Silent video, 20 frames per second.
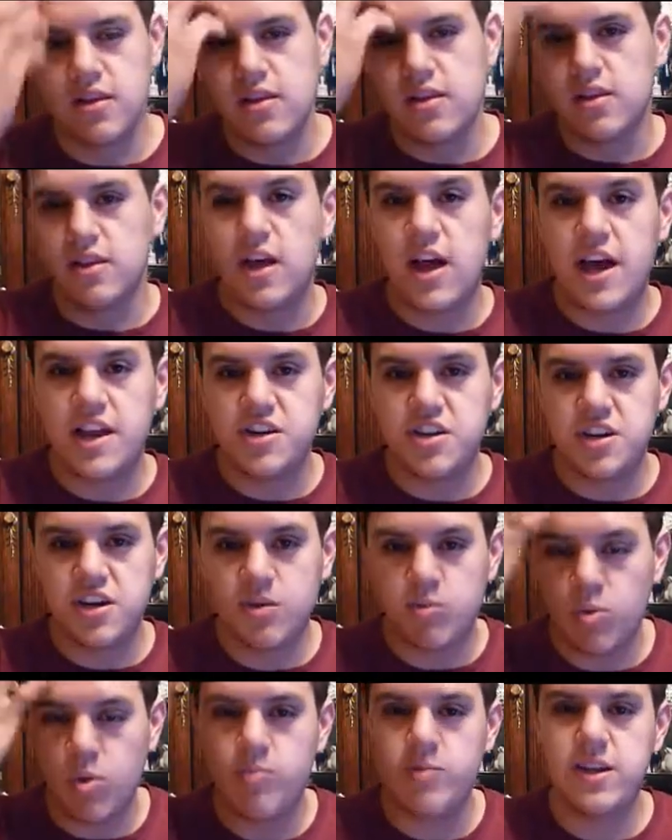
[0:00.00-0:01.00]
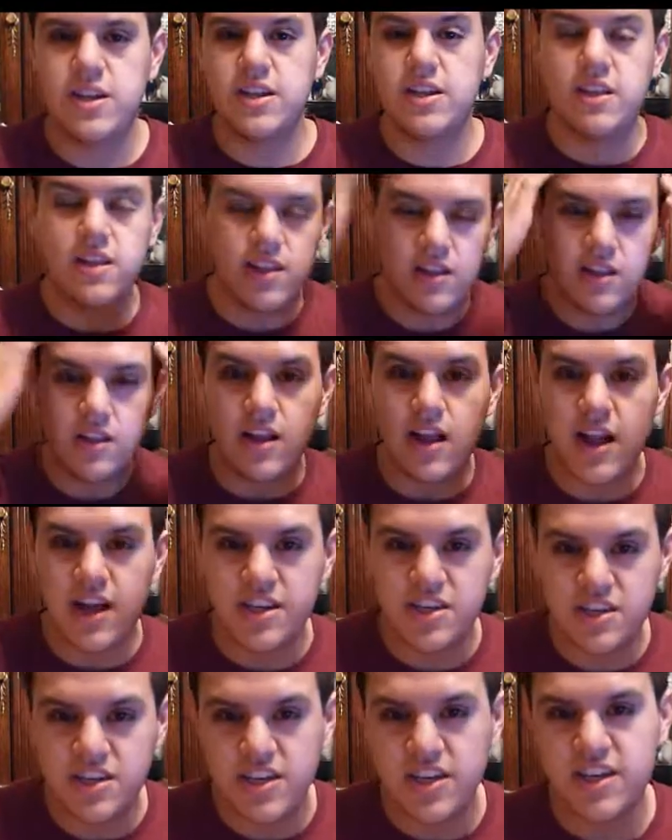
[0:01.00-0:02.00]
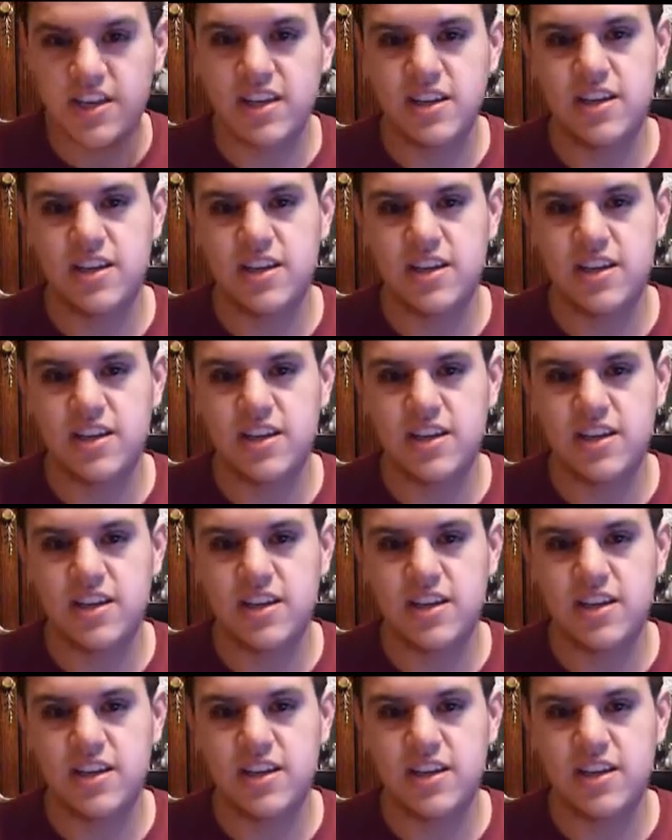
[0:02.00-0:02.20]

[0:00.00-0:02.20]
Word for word: Logic, woman, logic.